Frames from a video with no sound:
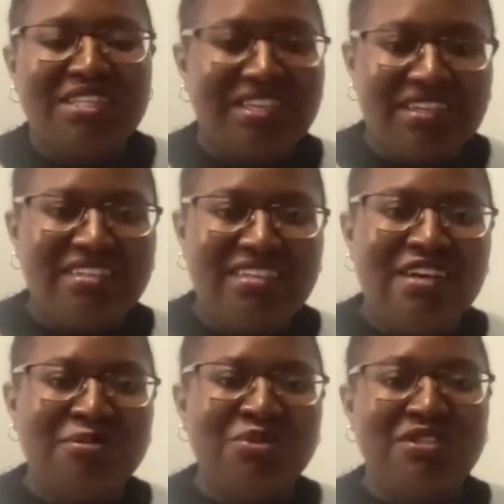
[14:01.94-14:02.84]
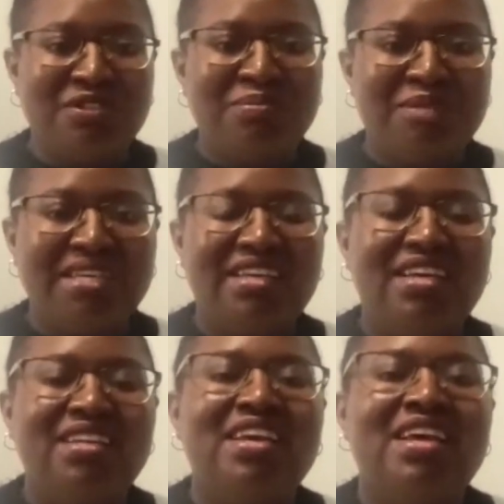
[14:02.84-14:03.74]
care, I'm going to make
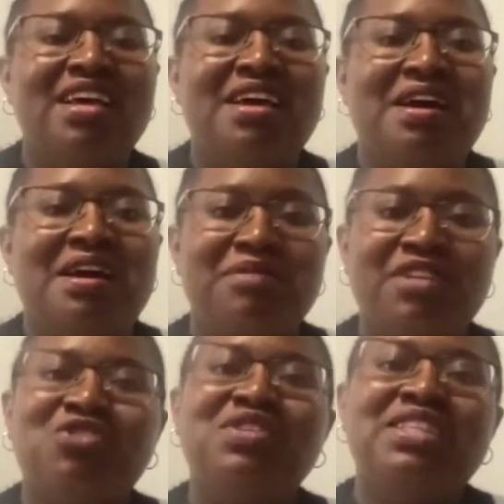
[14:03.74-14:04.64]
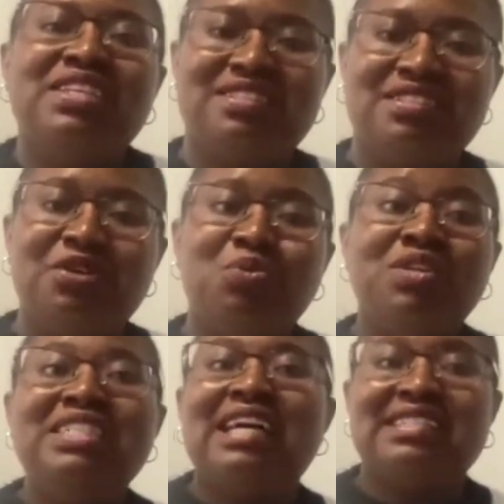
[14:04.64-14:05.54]
it. The truth is they
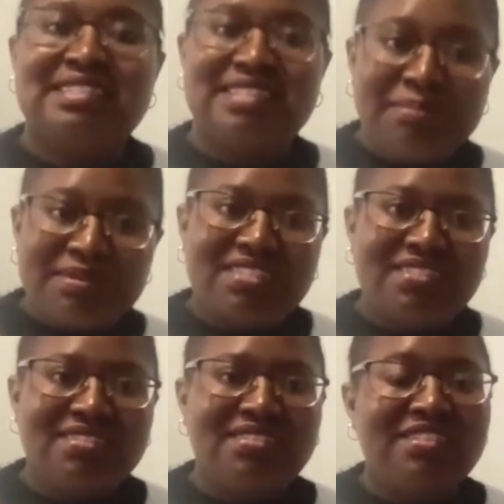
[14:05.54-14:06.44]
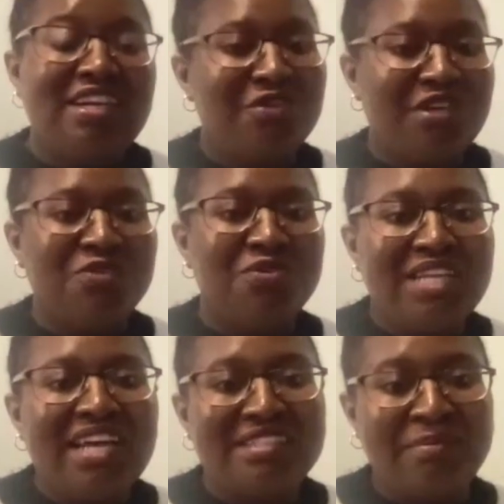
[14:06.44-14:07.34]
would accept that you are
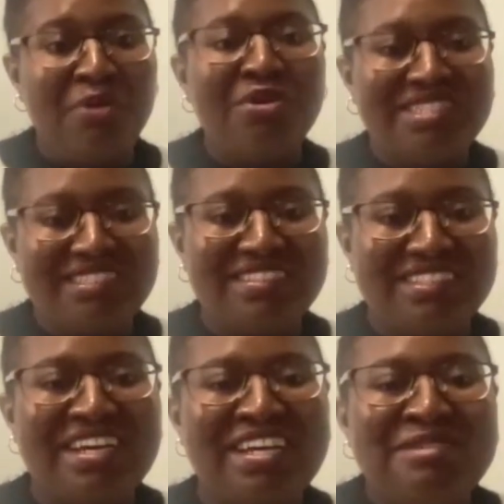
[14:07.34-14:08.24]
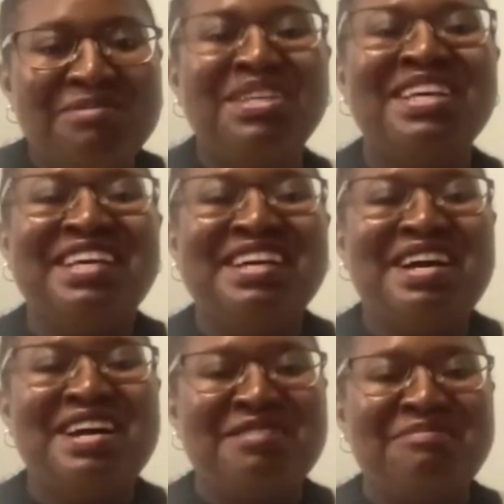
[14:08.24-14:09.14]
good at a point in time
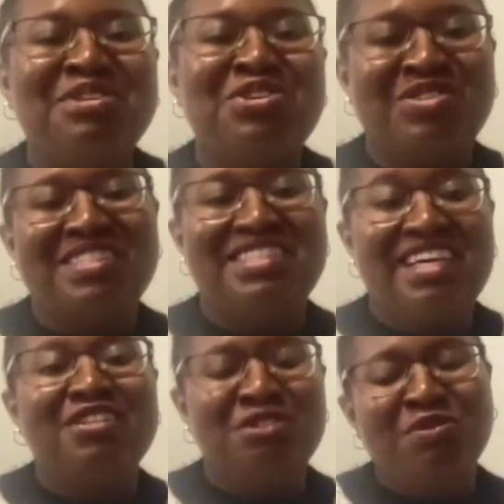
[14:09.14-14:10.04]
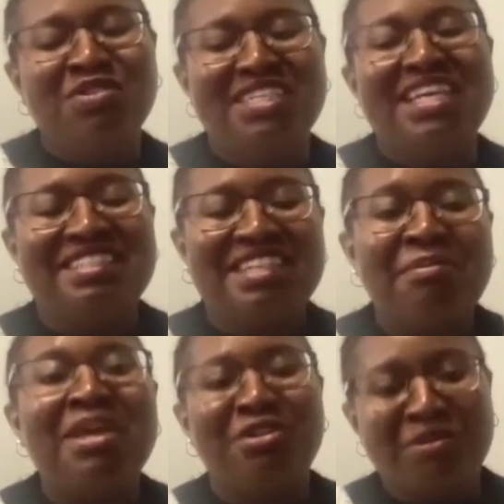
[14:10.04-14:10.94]
because then you would end
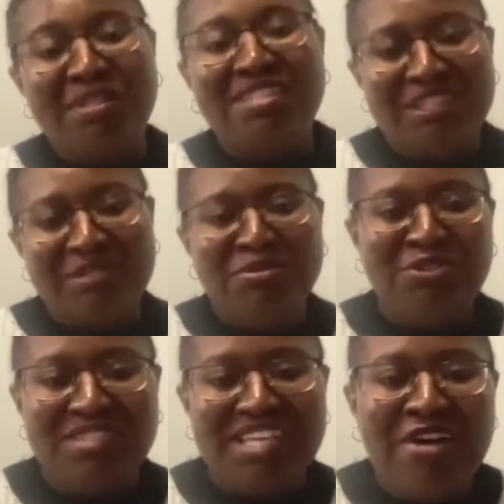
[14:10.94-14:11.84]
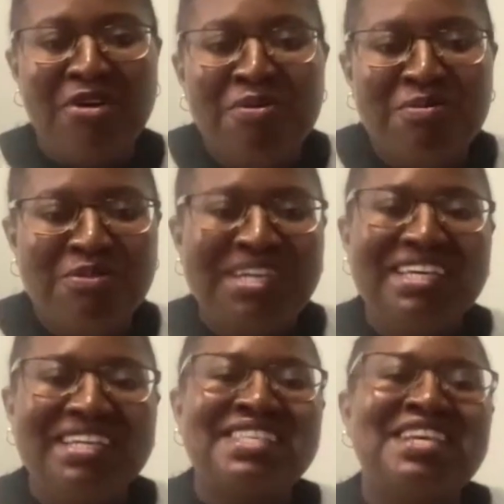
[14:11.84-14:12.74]
up helping them do their
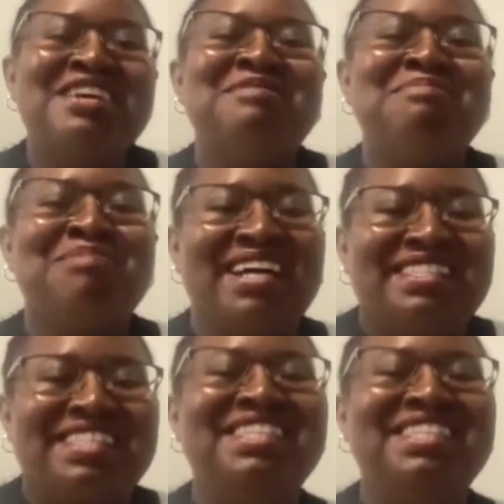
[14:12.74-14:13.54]
homeworks, but